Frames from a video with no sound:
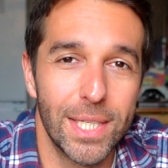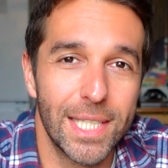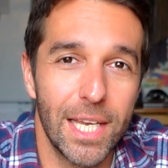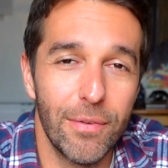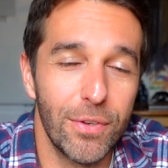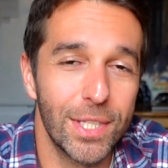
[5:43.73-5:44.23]
and
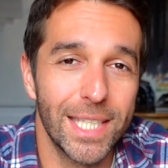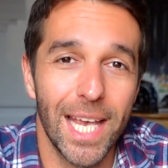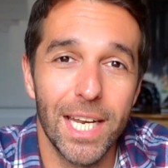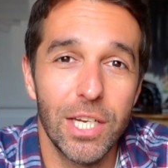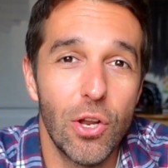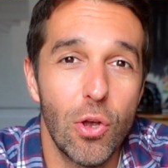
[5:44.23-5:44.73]
see if you
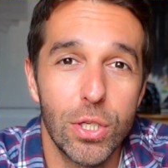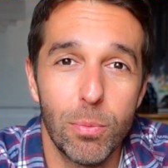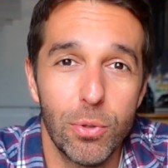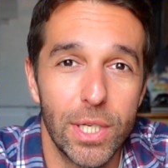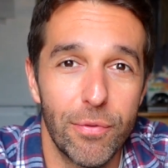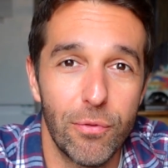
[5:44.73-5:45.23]
see any
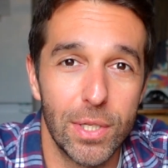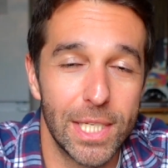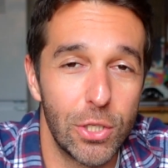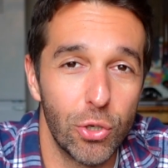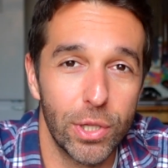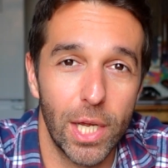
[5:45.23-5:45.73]
noticeable difference in your